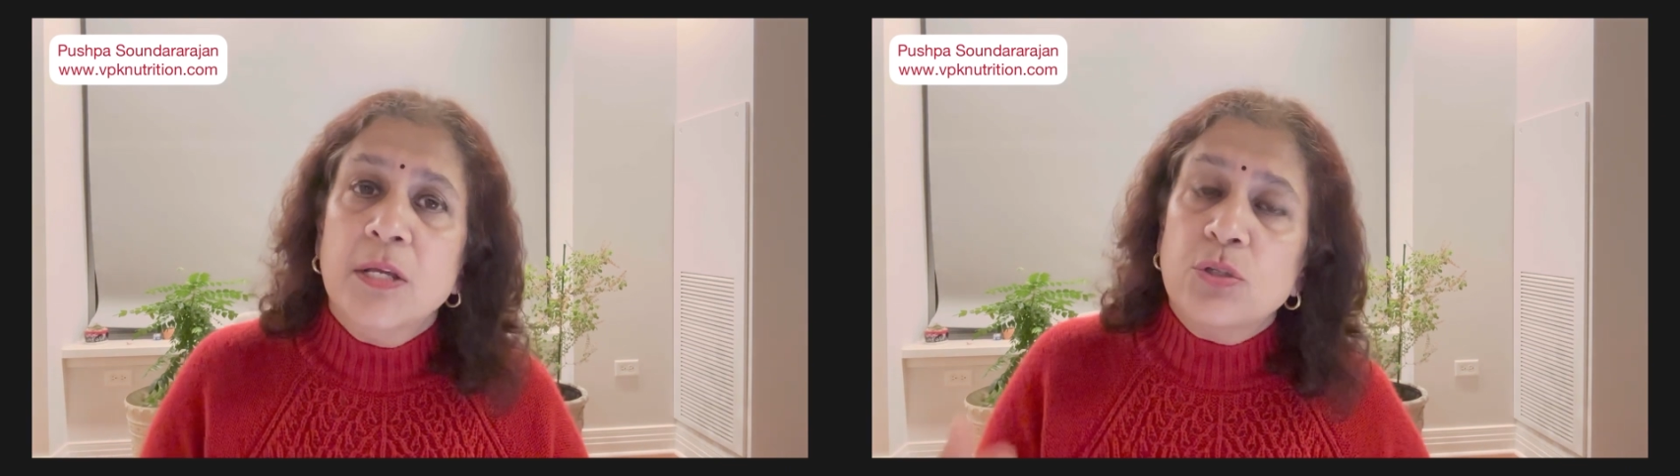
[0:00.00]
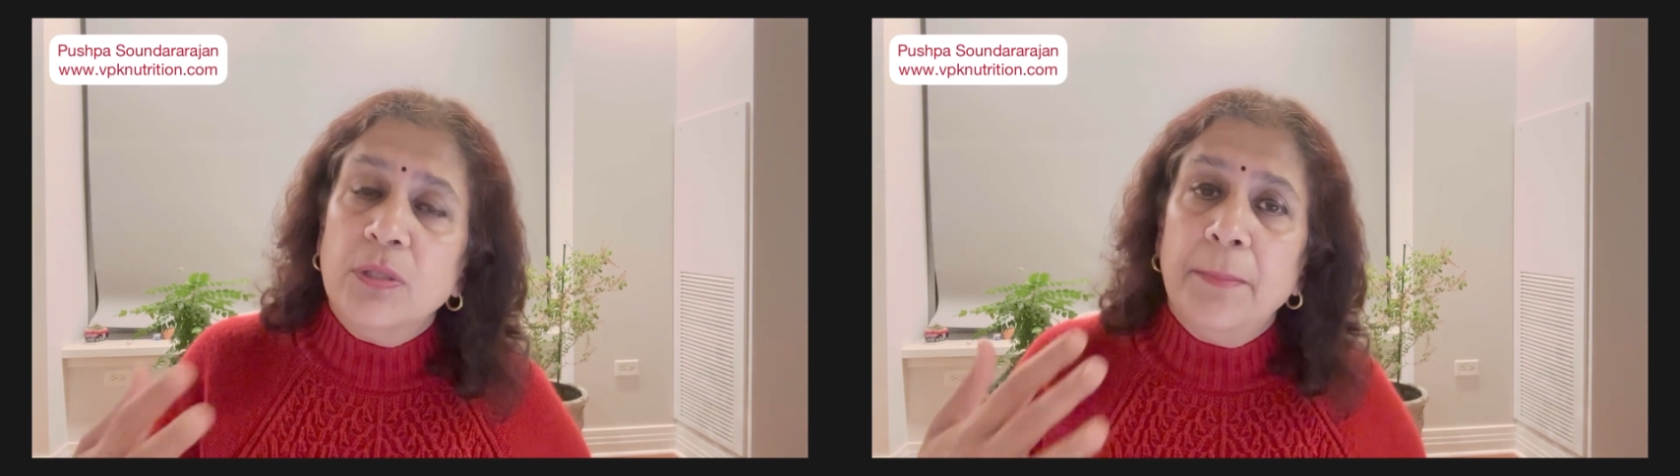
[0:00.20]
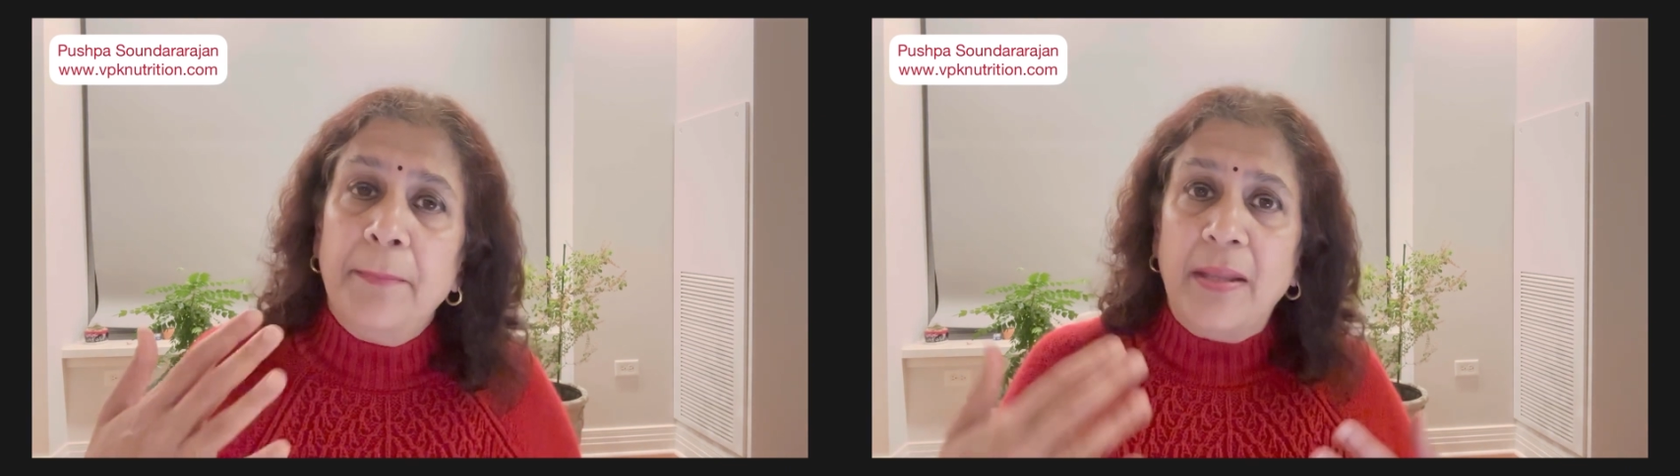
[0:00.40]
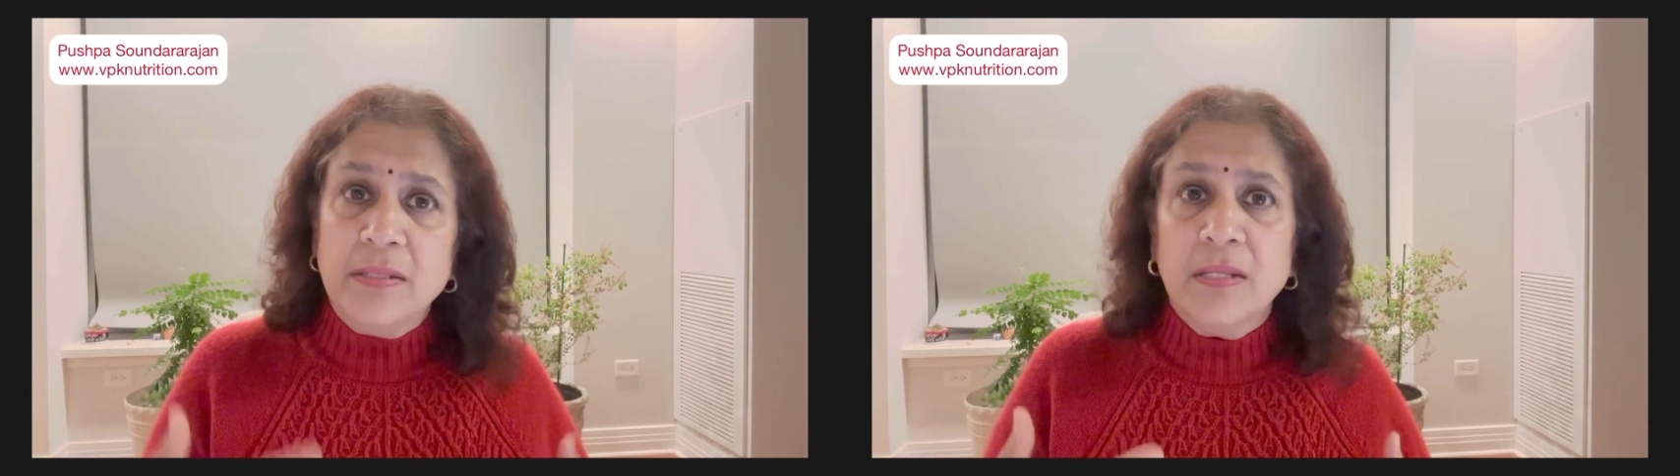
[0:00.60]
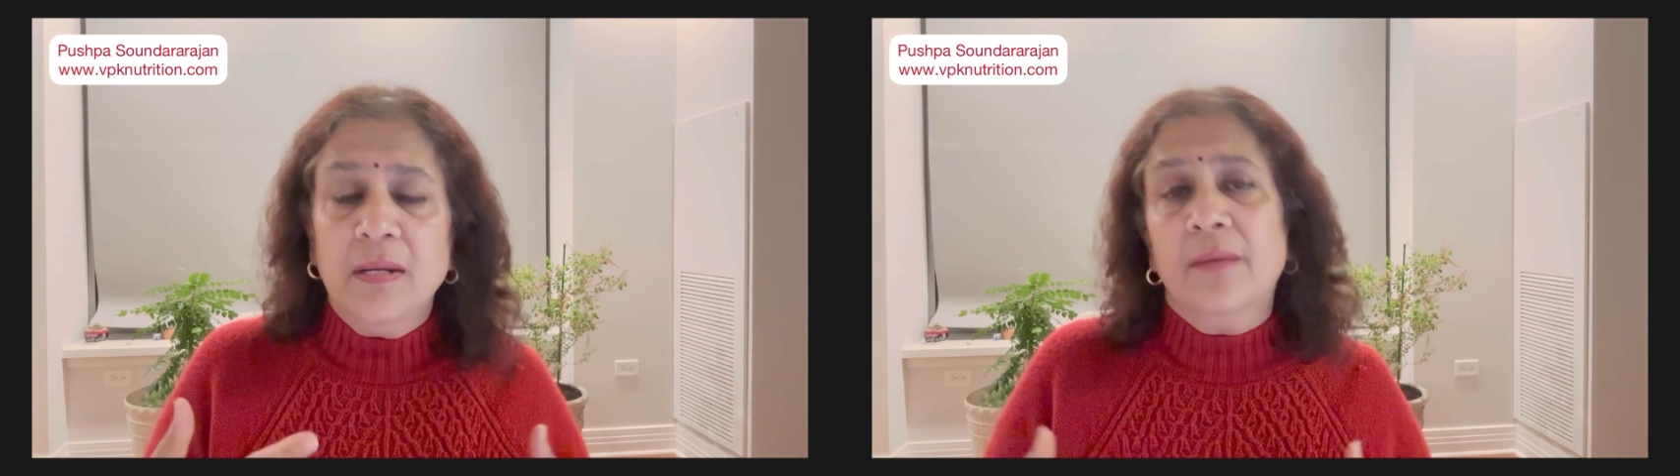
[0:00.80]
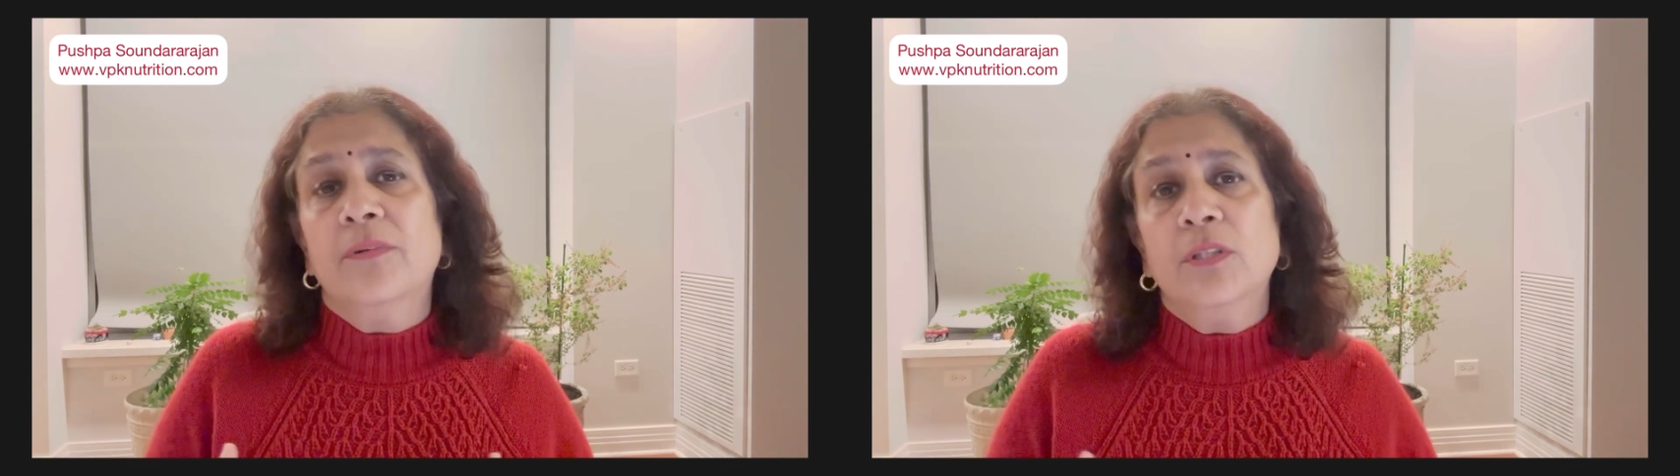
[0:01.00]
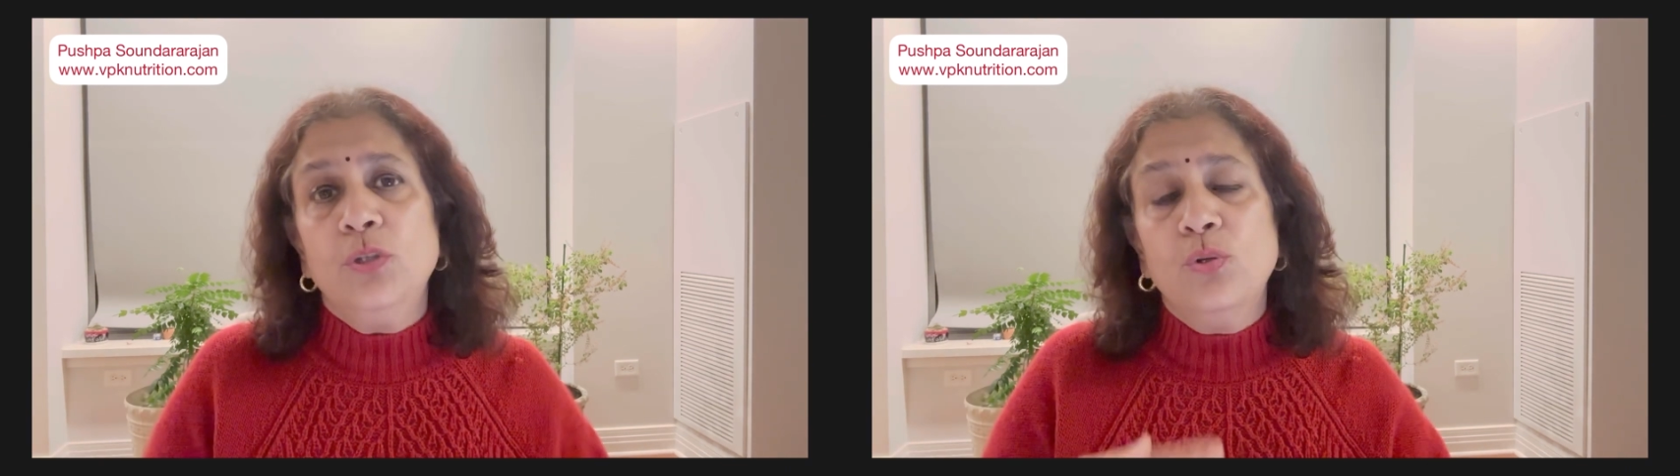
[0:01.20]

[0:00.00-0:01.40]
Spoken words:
So in the mental level,